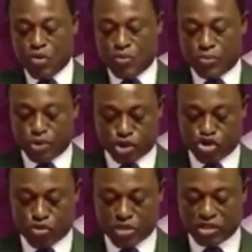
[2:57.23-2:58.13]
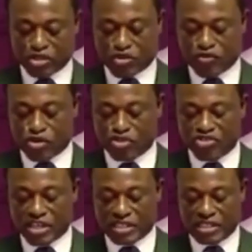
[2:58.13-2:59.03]
Procurement of
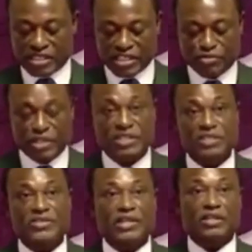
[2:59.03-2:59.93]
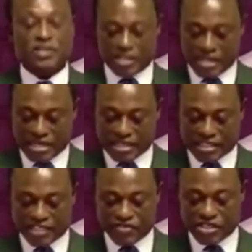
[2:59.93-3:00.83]
contractors and materials and
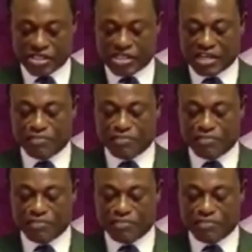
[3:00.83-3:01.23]
activities and